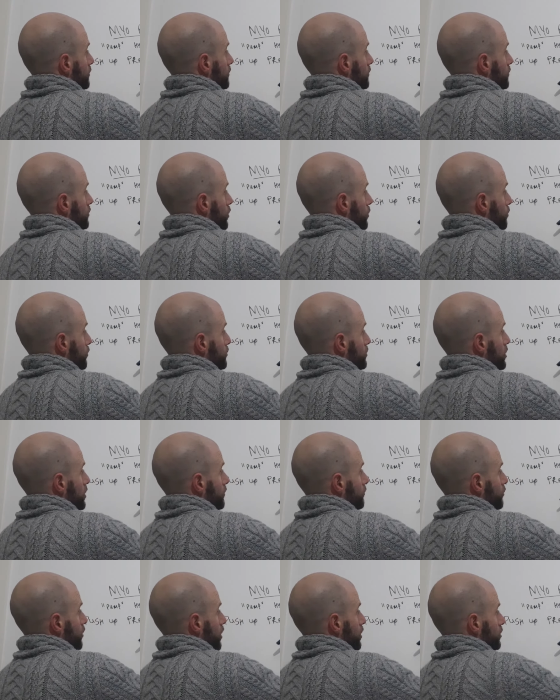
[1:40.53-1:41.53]
So
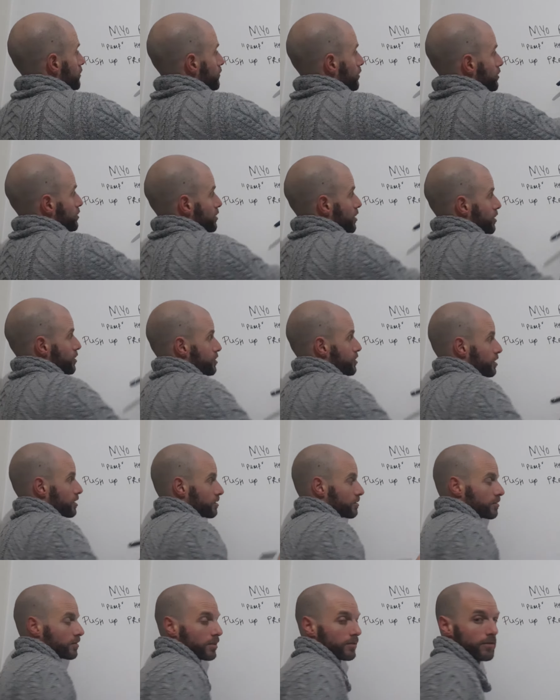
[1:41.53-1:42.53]
perceived rate of
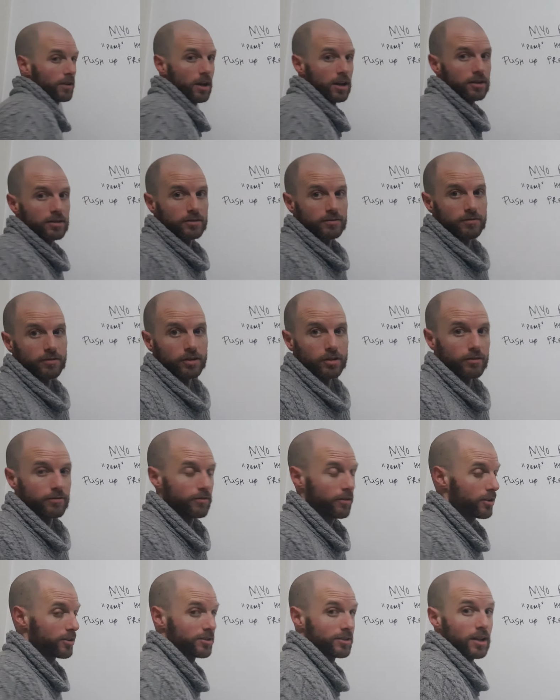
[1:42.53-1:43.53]
exertion of 8 for your
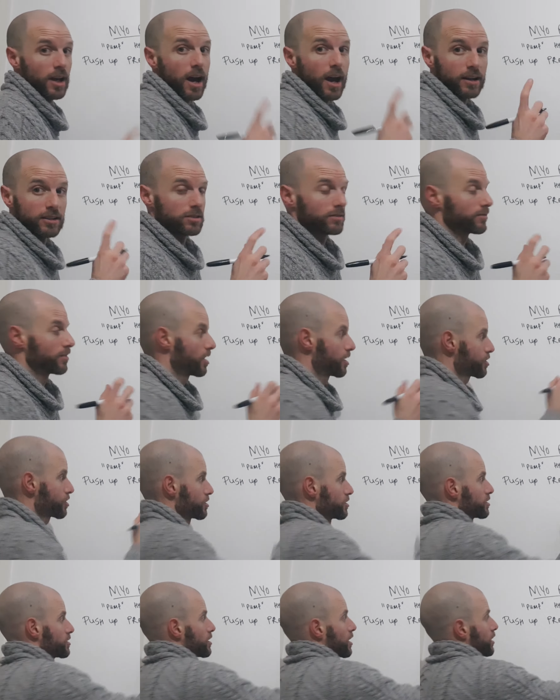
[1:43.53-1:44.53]
first
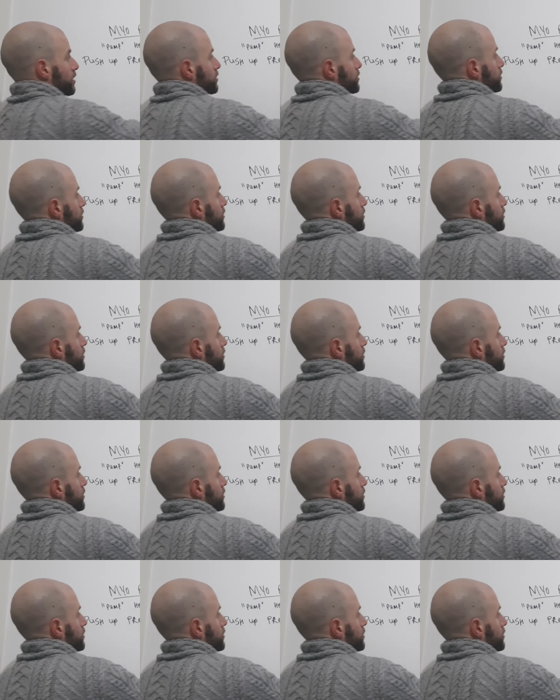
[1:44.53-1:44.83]
activation set.